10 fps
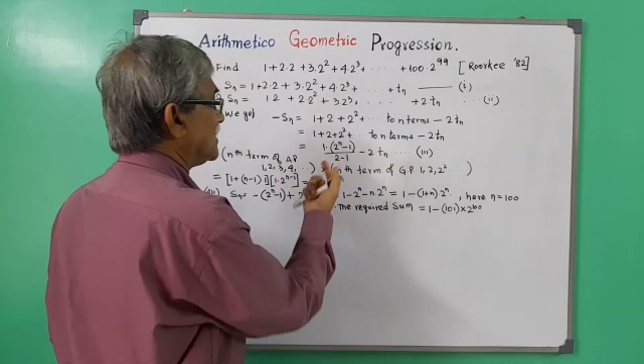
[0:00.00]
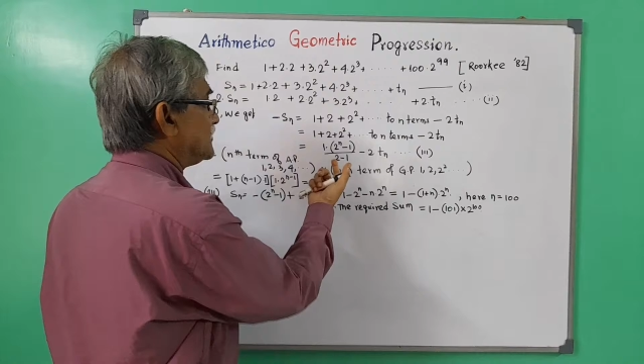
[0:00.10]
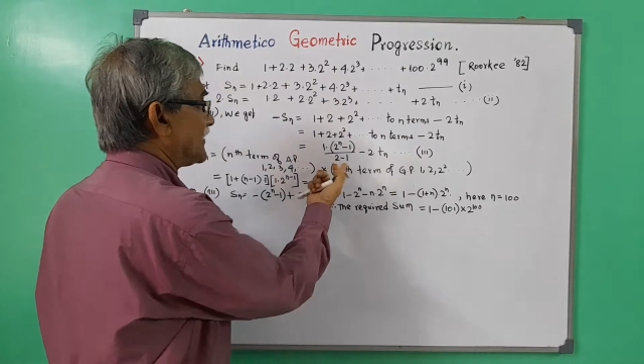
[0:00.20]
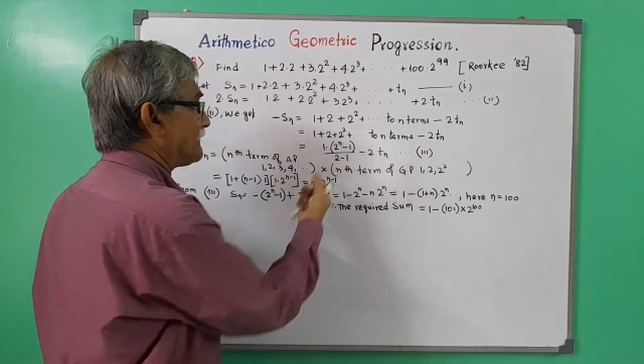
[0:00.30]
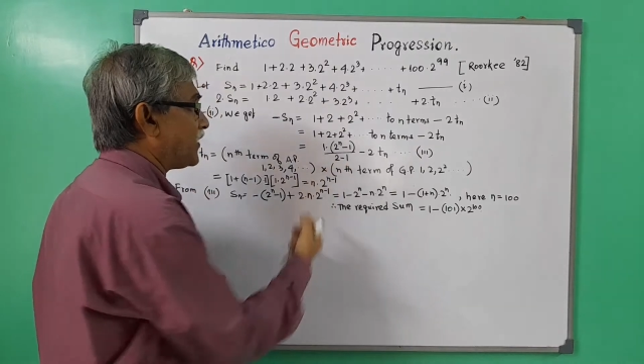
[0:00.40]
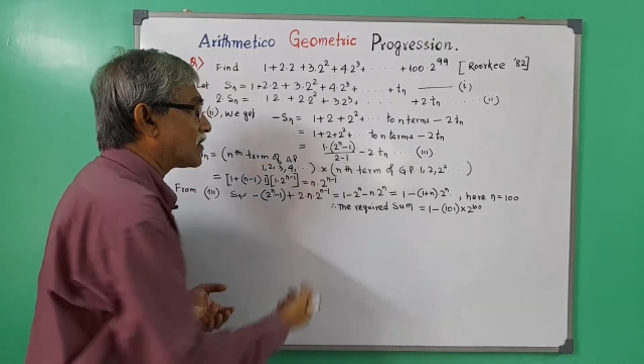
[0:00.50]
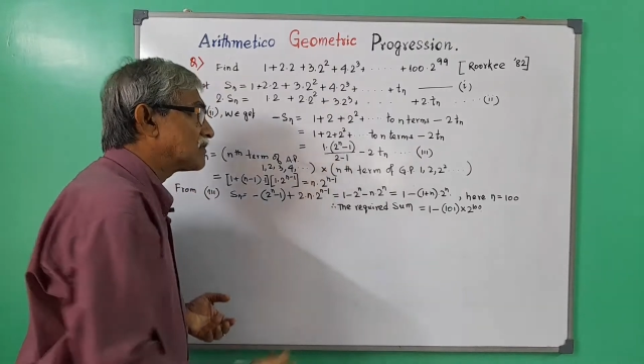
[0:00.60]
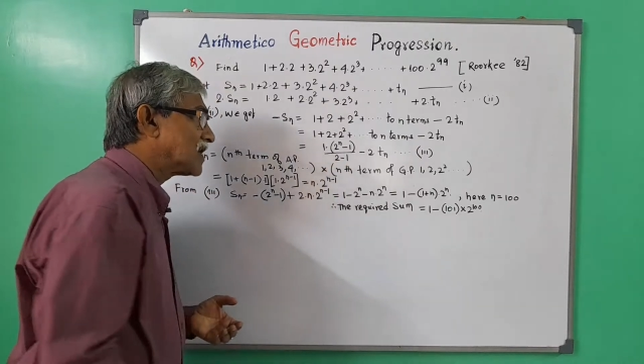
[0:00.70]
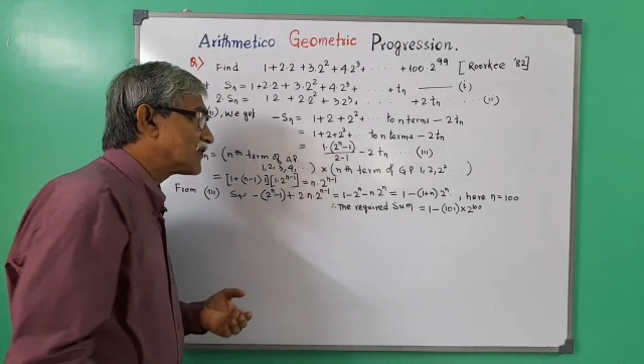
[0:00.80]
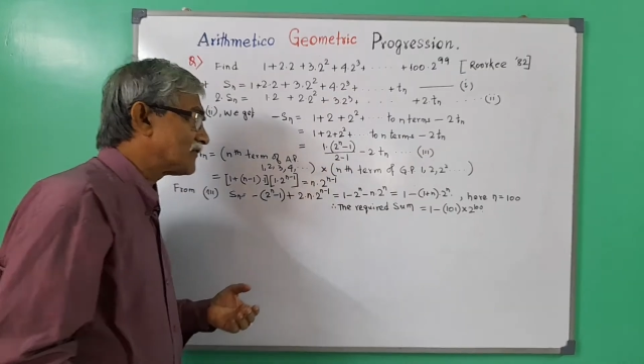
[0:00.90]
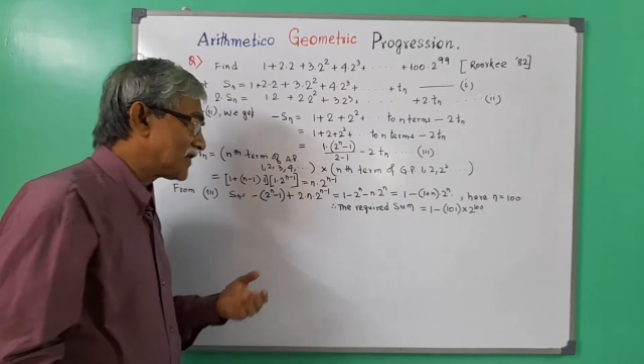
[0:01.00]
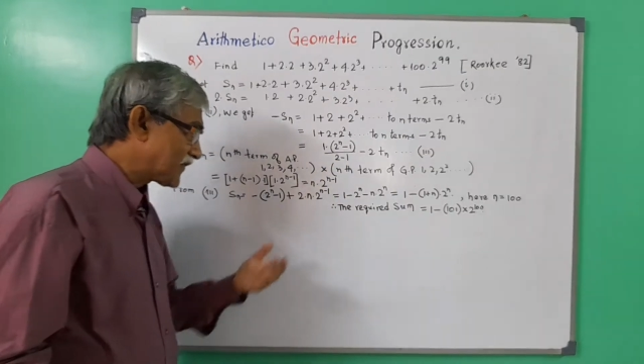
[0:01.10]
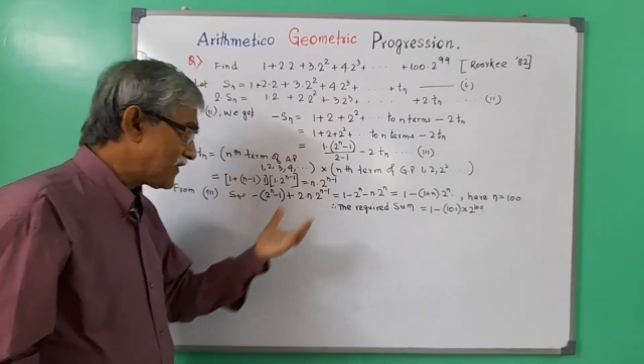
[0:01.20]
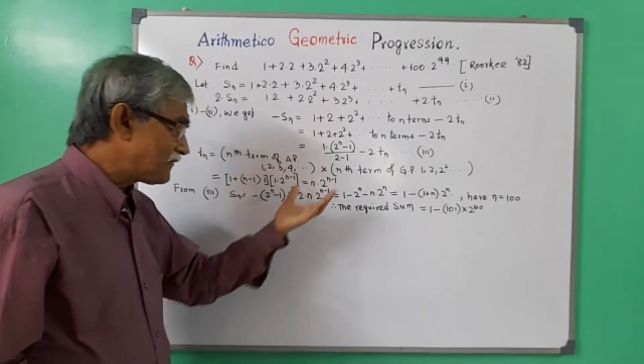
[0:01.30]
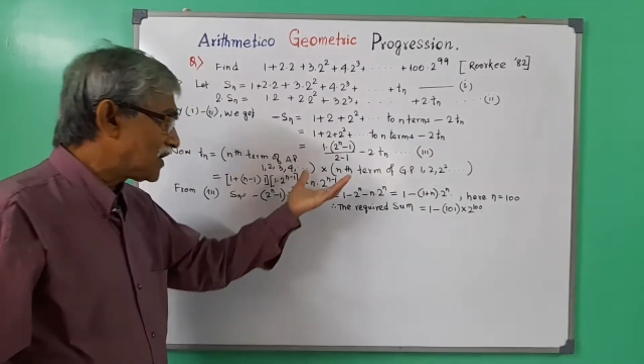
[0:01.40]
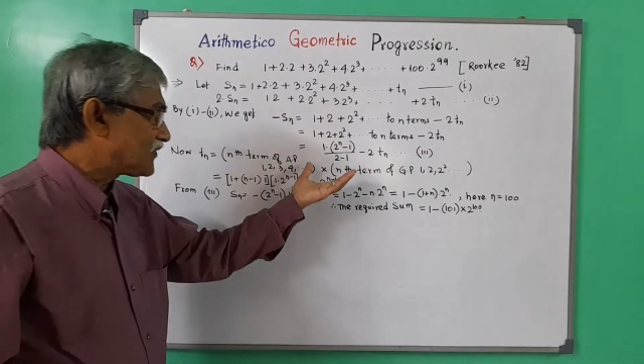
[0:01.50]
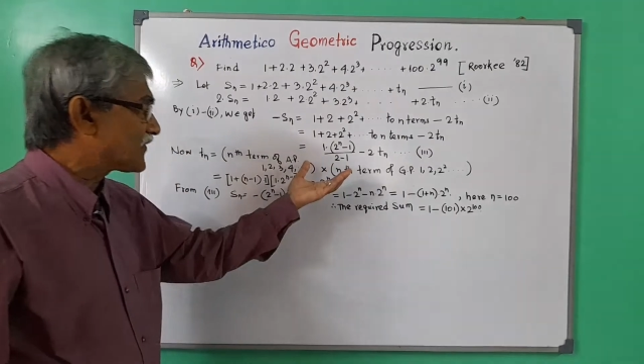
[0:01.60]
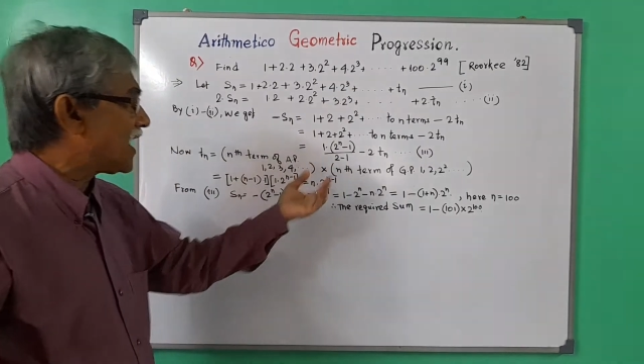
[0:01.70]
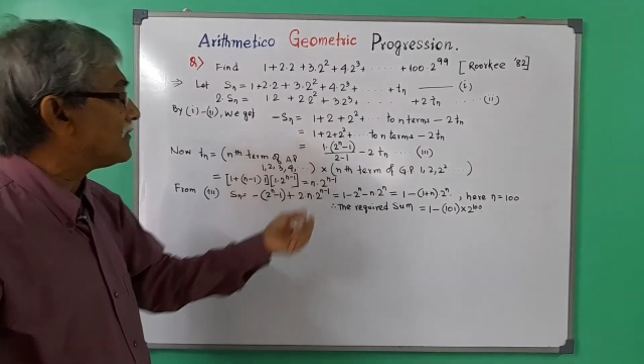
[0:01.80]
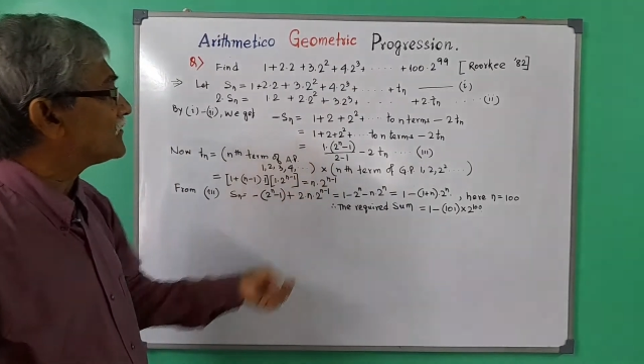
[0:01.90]
The formula is very simple, the
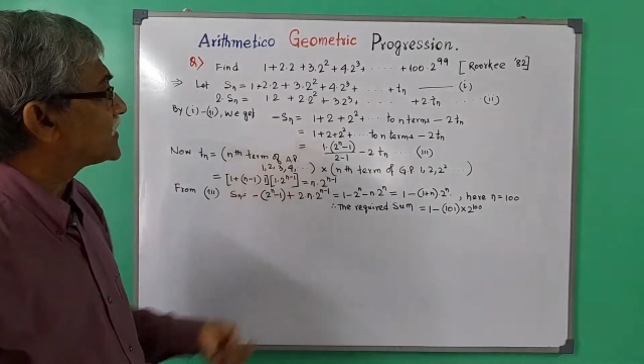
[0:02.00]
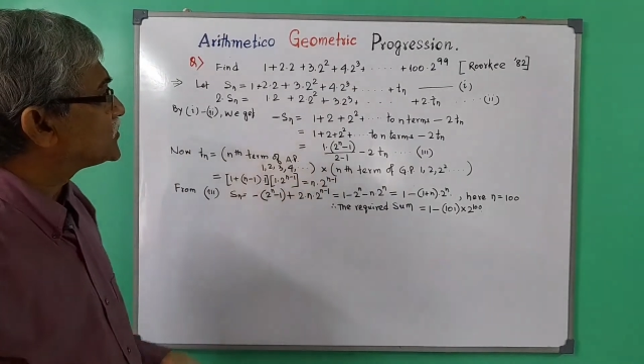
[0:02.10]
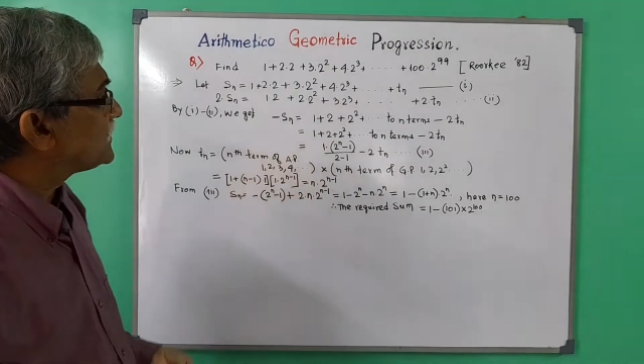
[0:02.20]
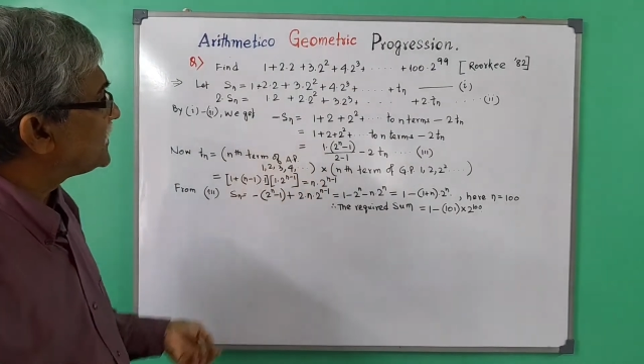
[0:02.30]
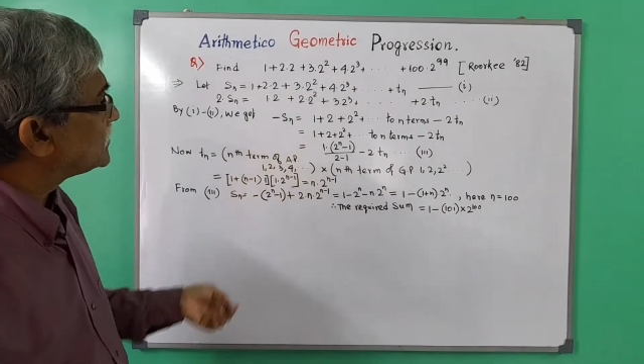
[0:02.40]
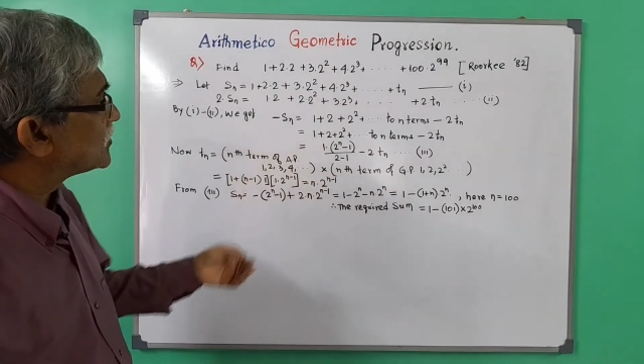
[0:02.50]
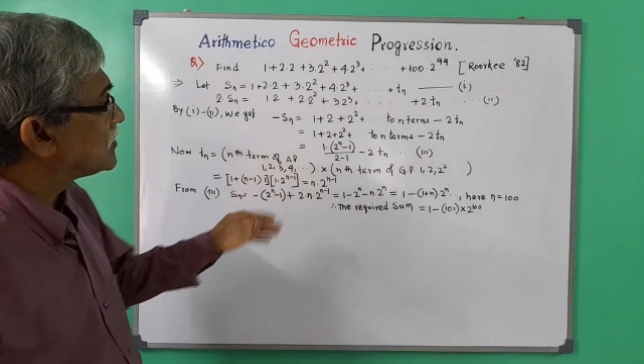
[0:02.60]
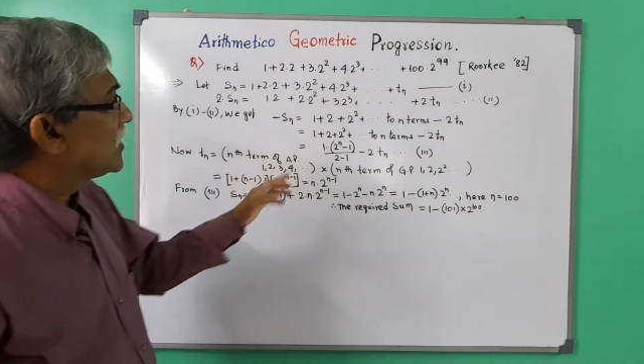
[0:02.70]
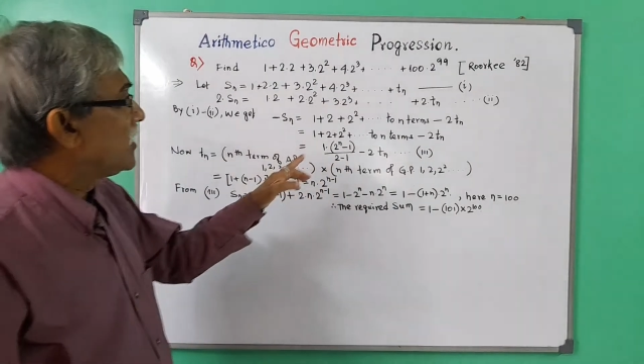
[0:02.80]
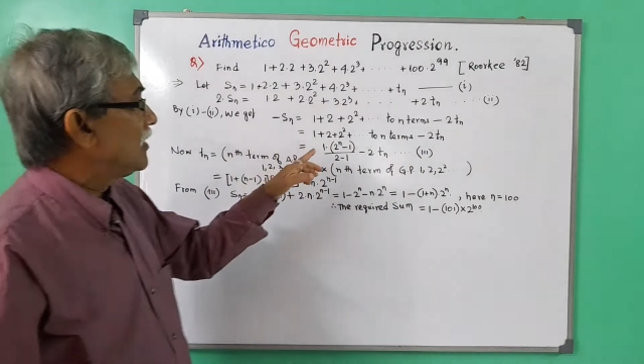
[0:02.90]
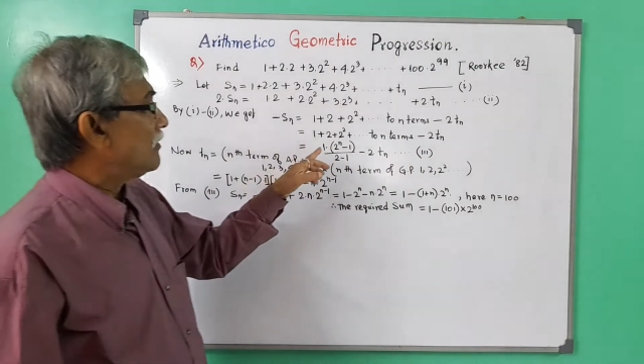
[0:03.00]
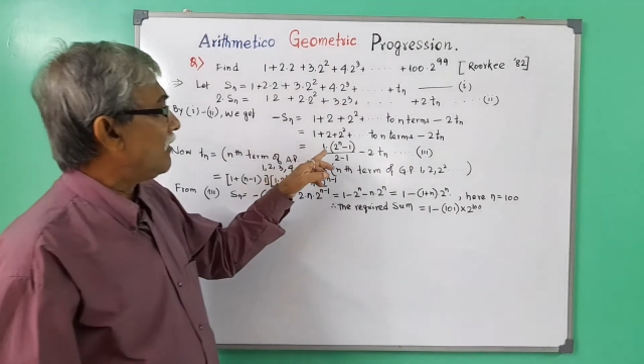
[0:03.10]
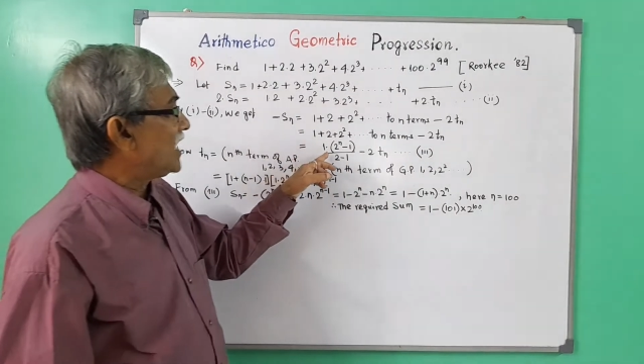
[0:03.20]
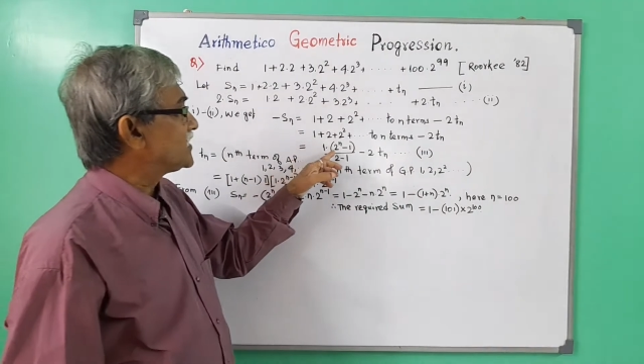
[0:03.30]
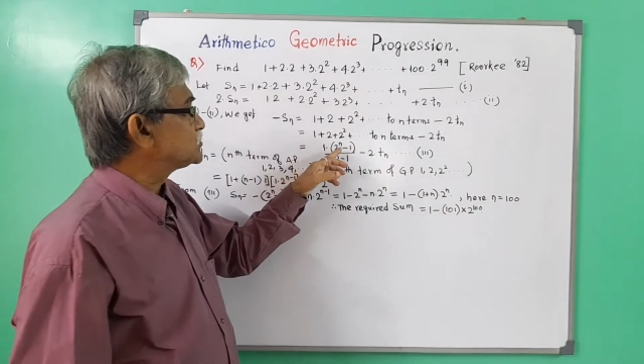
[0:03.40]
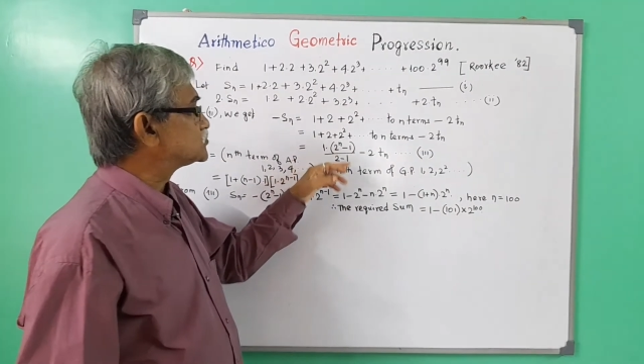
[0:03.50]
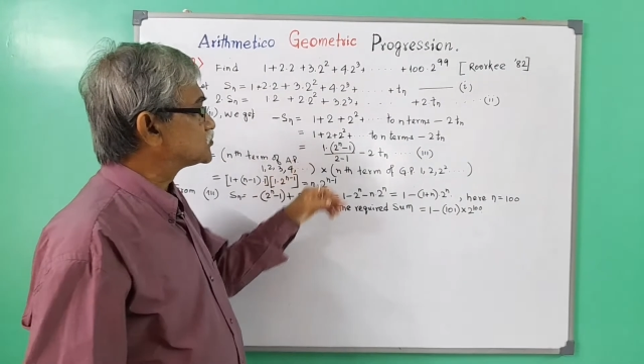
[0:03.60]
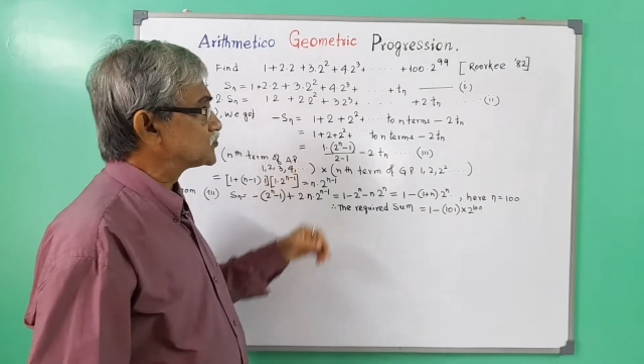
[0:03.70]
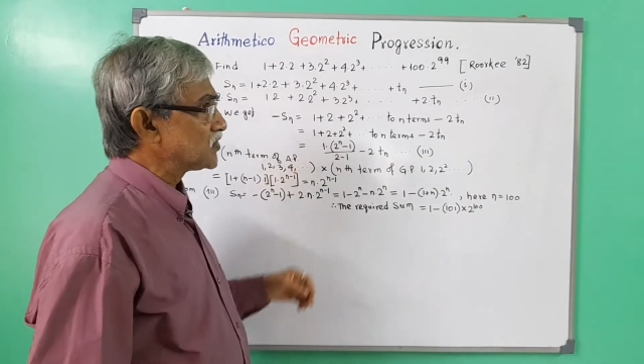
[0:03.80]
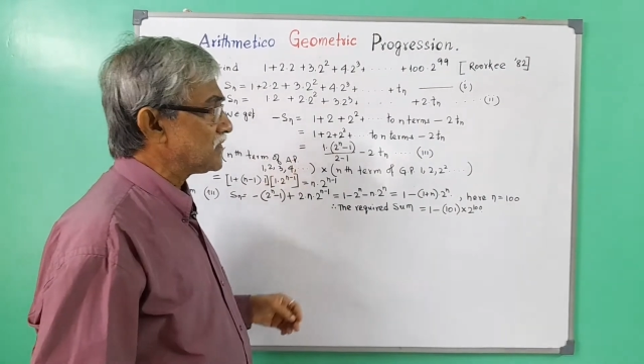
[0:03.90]
sum of the GP, 1 into
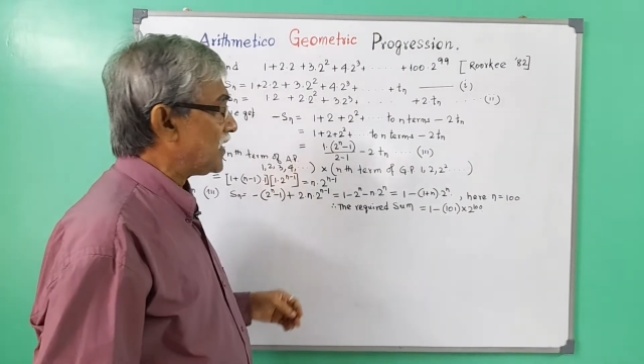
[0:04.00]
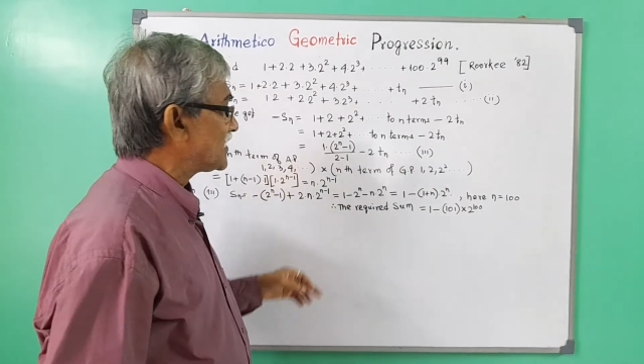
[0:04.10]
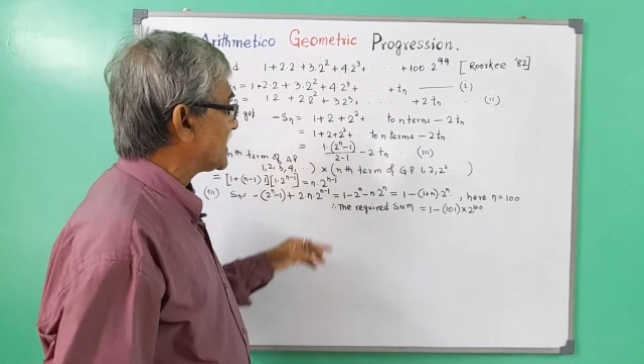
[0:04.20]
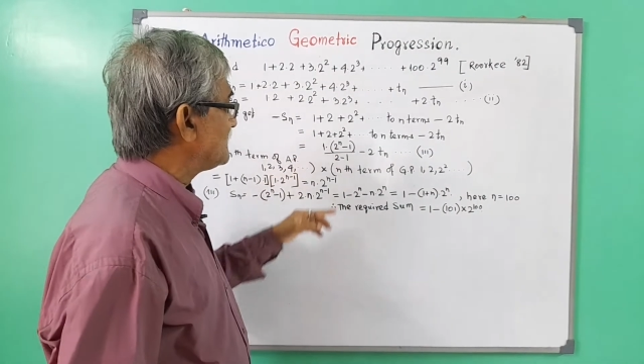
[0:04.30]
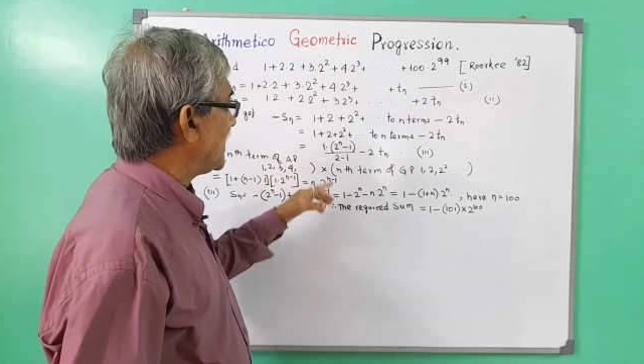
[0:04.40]
2 to the power n